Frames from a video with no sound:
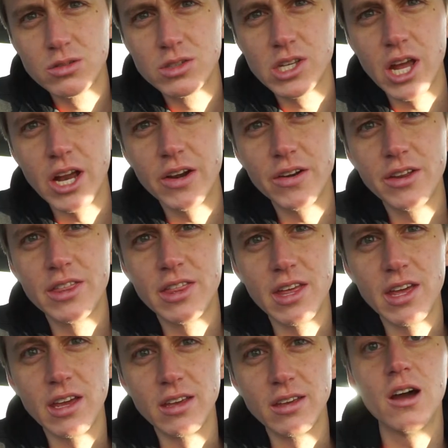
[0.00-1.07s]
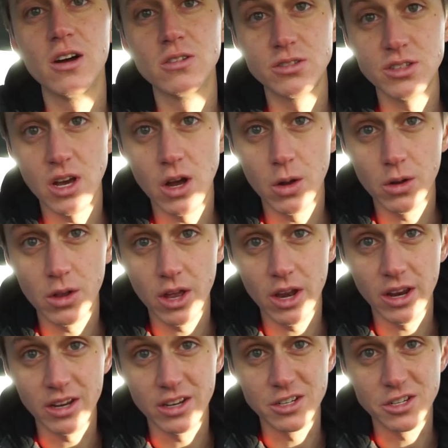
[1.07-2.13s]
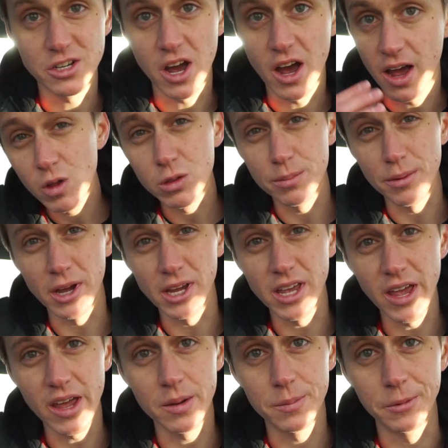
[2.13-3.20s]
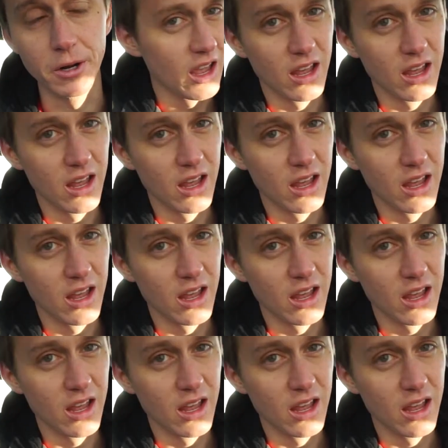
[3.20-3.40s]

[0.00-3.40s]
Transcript: scary thing, I was out getting a shot with my camera